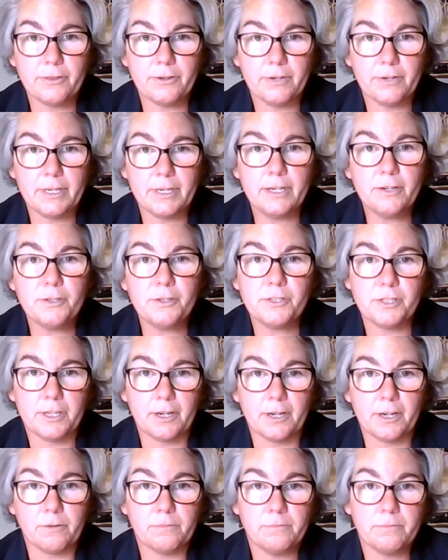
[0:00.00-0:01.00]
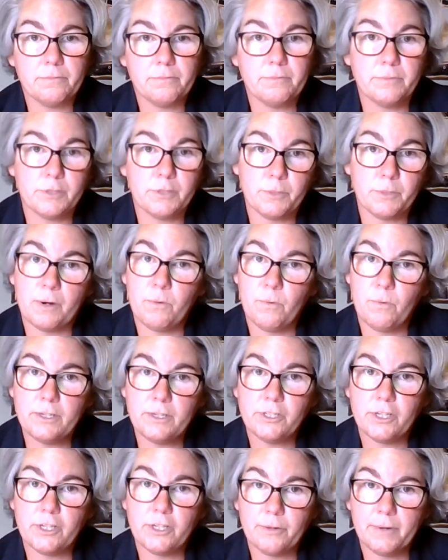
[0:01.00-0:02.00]
30 years ago, so about
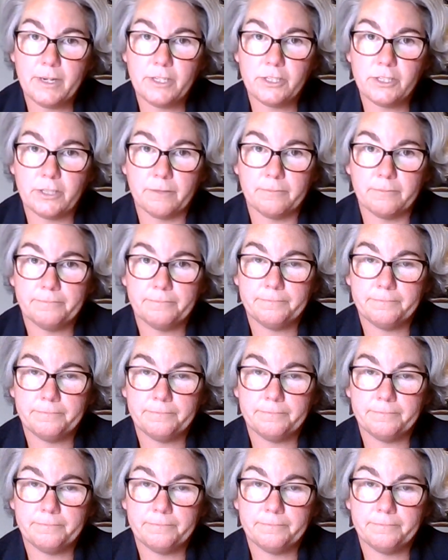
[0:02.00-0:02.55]
one generation.